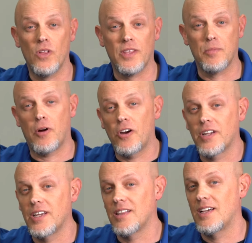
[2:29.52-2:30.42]
when the
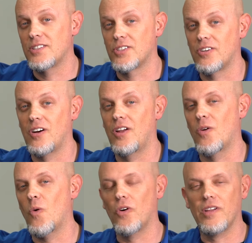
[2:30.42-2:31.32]
parking lights are on
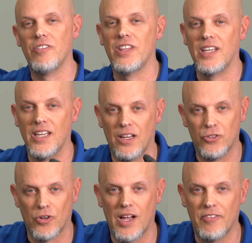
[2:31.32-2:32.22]
or even the
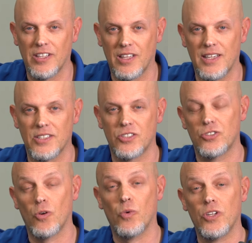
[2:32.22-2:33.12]
driving lights,
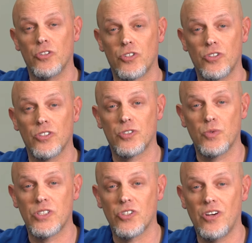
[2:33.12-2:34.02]
so when you turn the
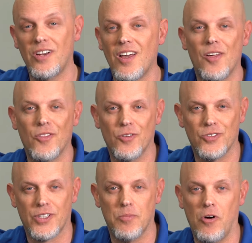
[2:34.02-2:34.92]
switch on,
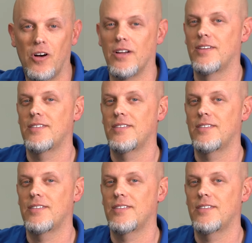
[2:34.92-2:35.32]
those come on.